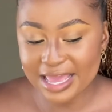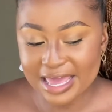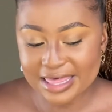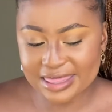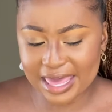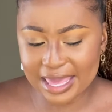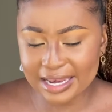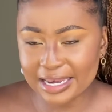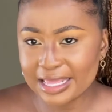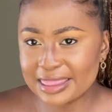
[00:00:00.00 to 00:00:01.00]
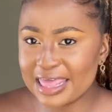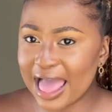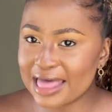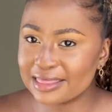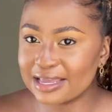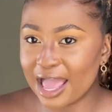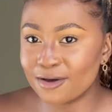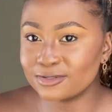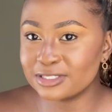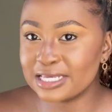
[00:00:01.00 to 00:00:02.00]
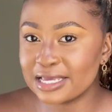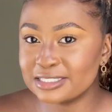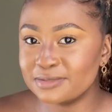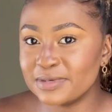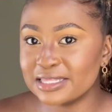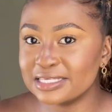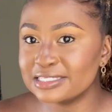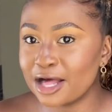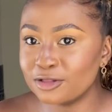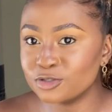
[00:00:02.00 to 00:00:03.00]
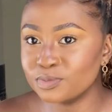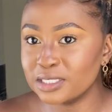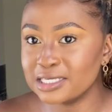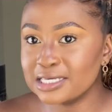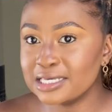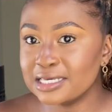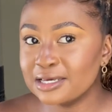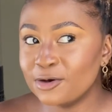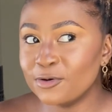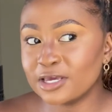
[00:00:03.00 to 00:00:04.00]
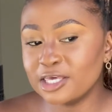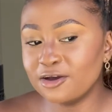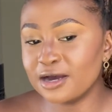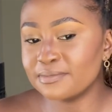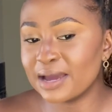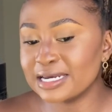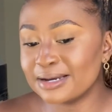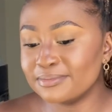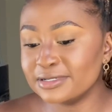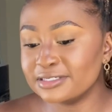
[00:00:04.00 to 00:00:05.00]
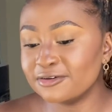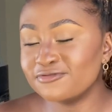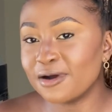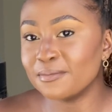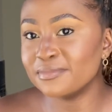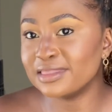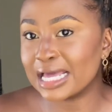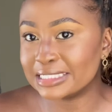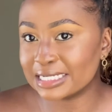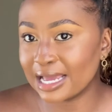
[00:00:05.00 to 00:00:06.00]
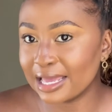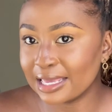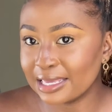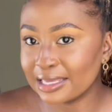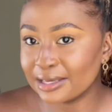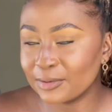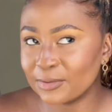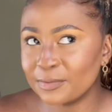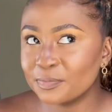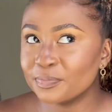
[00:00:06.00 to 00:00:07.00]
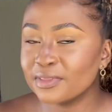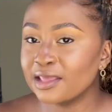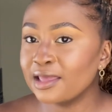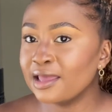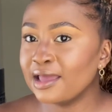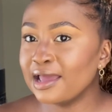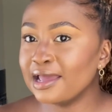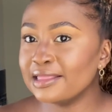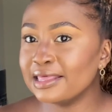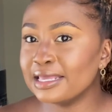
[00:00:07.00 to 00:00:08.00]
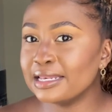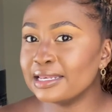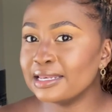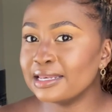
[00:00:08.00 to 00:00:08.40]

Then the other guy also texts me and then tells me where he got my numbers from that guy. And